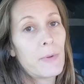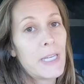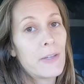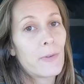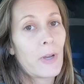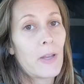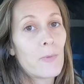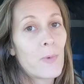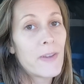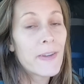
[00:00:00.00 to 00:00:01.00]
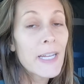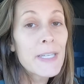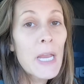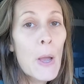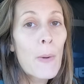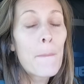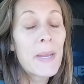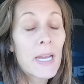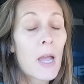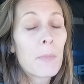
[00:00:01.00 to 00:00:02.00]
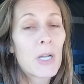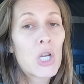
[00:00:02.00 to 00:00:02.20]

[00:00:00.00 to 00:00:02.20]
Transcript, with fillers: that we need to run. We've got to go pick up